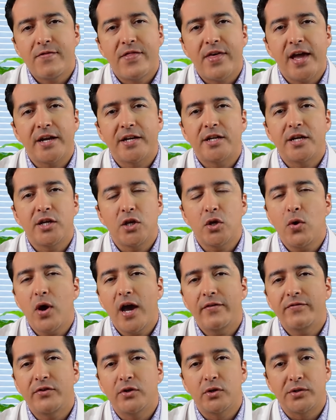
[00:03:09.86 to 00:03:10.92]
that you
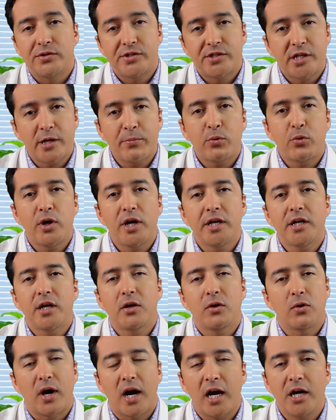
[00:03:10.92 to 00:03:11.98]
have to separate
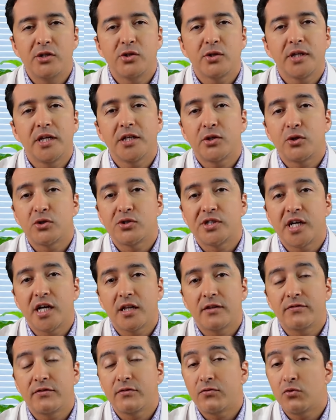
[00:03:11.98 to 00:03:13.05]
or isolate
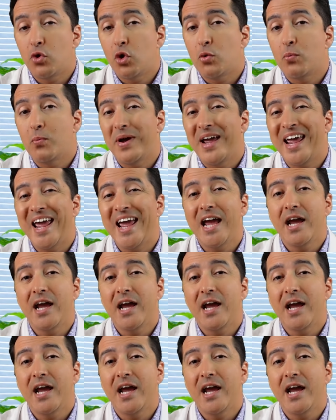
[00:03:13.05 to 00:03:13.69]
yourself from